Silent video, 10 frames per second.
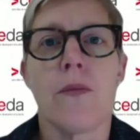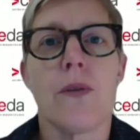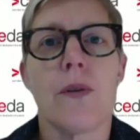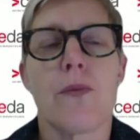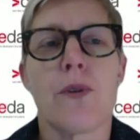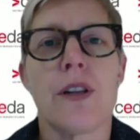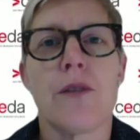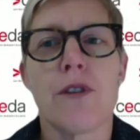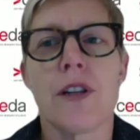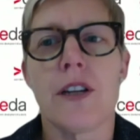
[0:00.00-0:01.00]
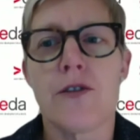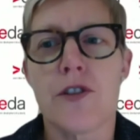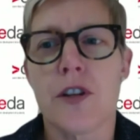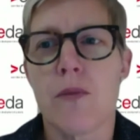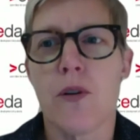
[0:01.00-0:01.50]
really, really
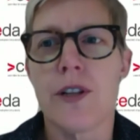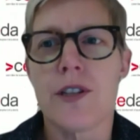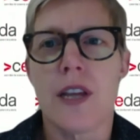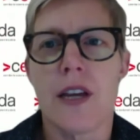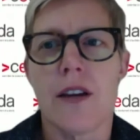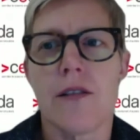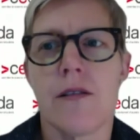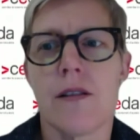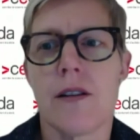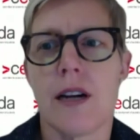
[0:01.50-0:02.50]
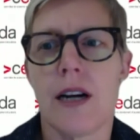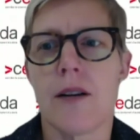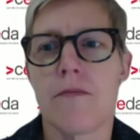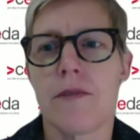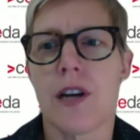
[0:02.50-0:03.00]
interesting points there,
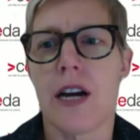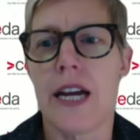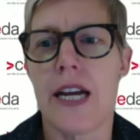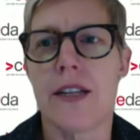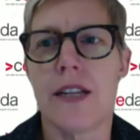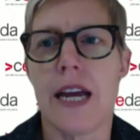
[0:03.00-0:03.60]
Diane.